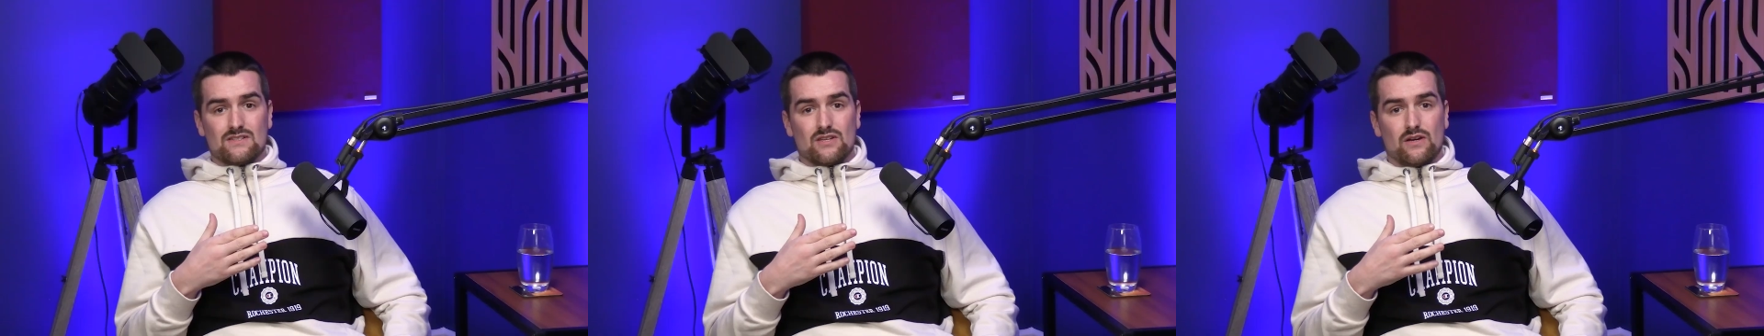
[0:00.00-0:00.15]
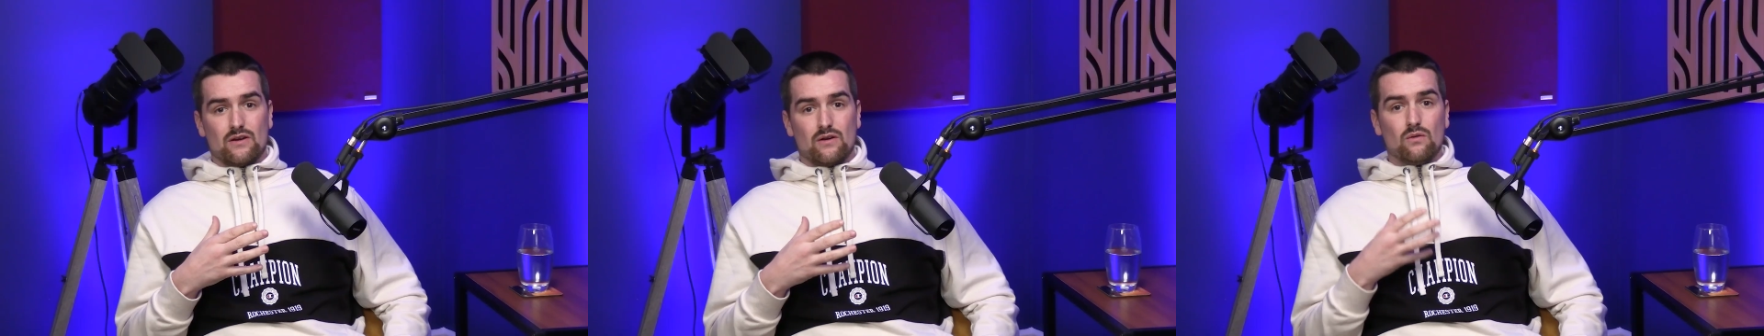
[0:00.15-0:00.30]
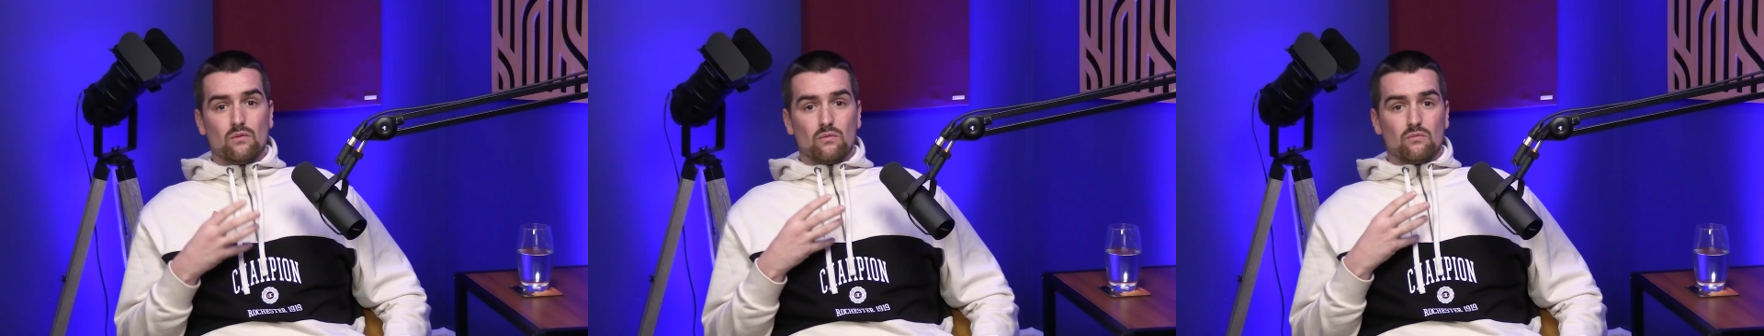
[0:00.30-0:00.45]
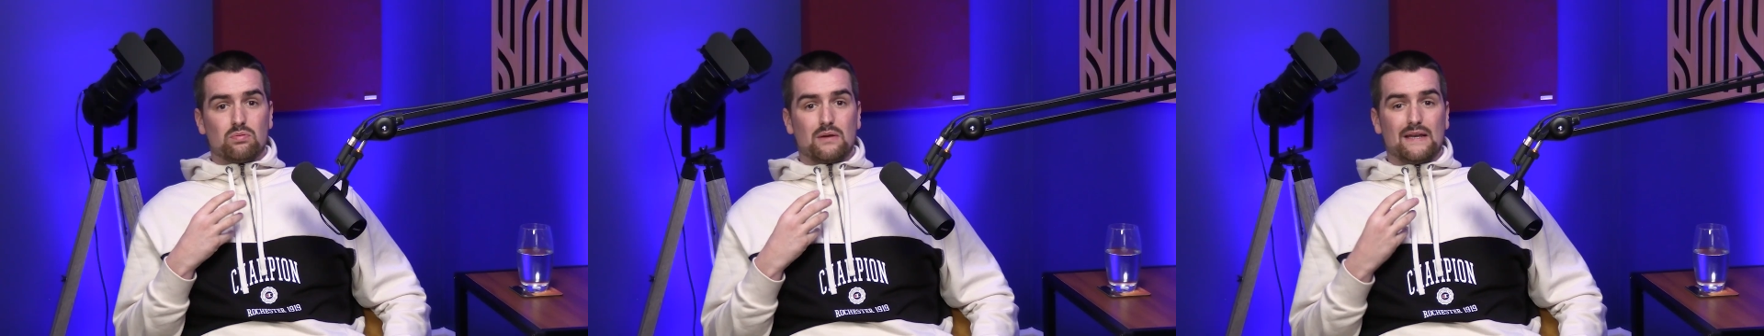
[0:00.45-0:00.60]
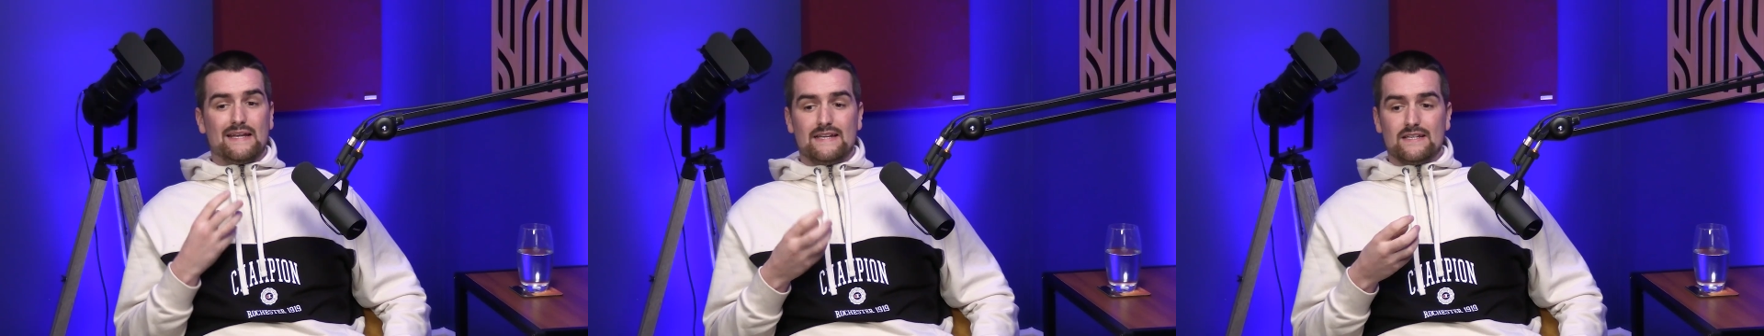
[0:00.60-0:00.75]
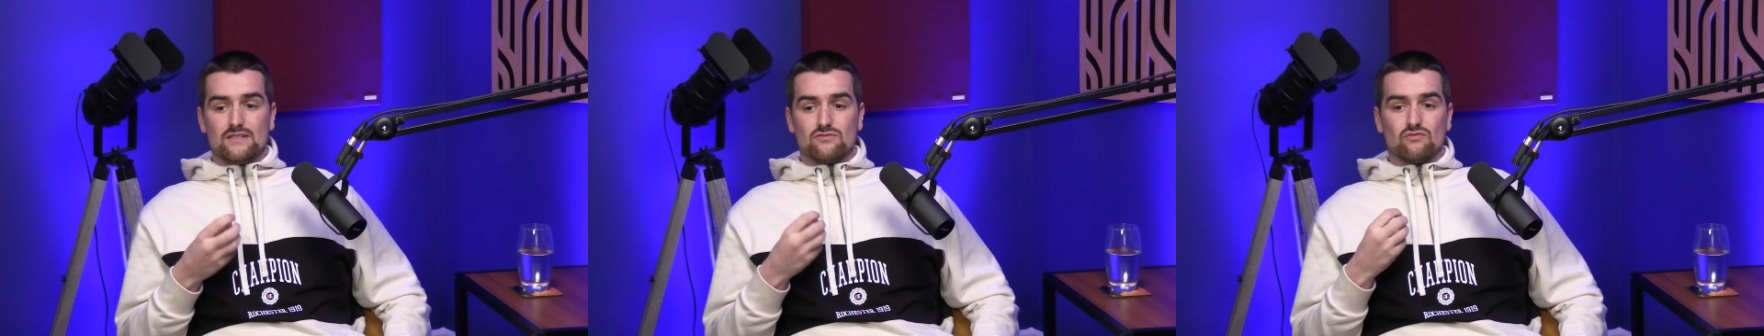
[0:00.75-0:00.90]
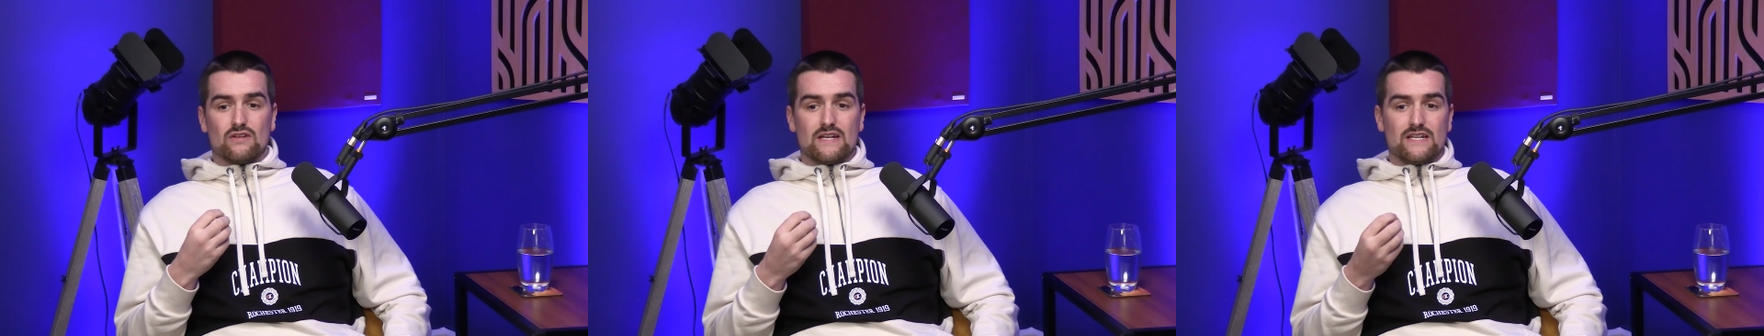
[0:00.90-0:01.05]
So
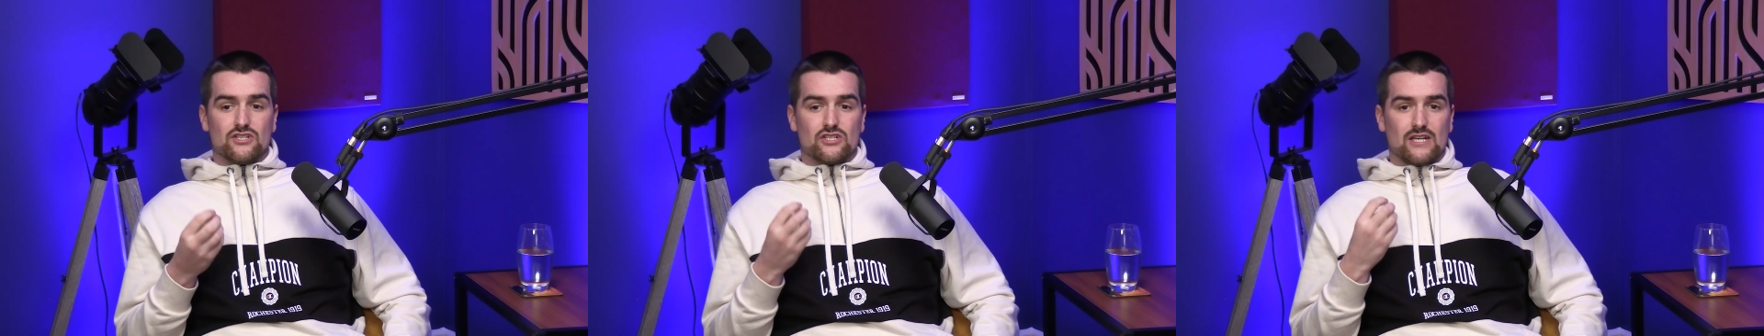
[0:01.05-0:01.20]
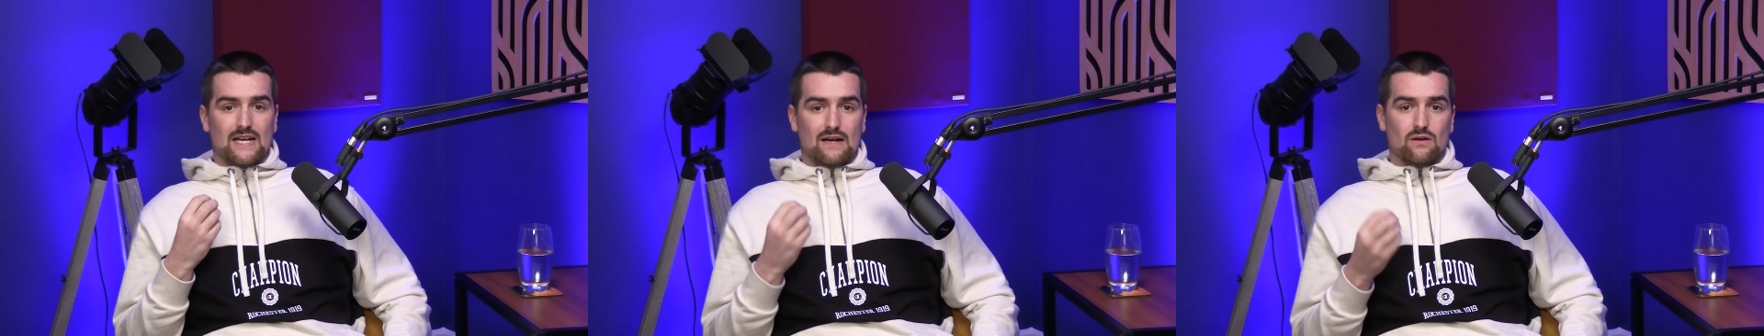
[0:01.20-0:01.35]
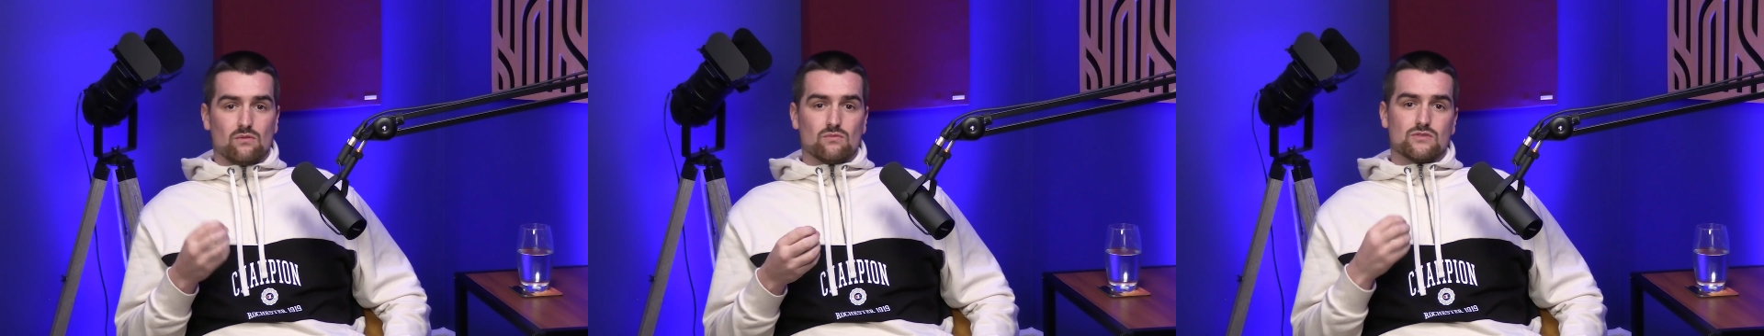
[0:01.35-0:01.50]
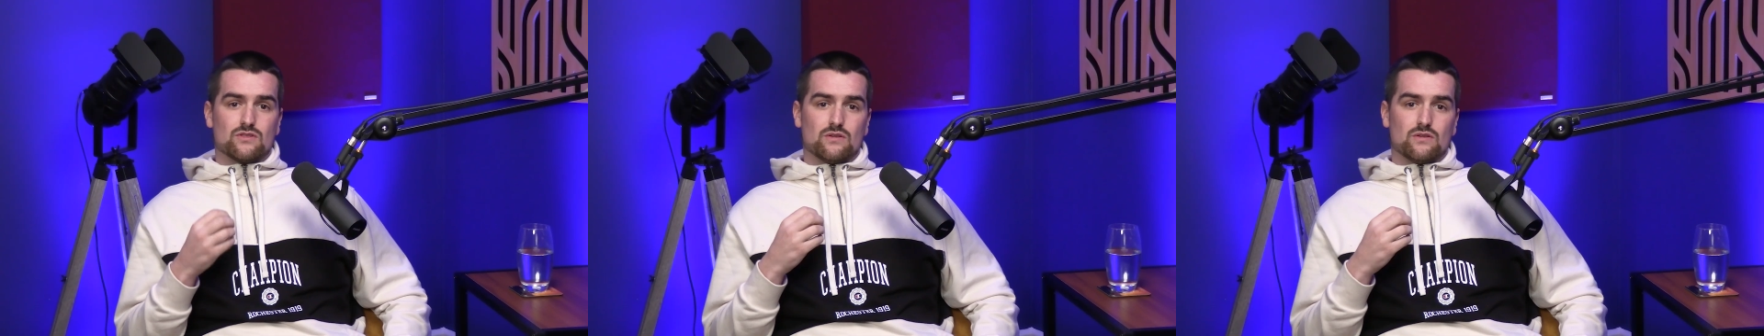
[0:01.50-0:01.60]
please reach out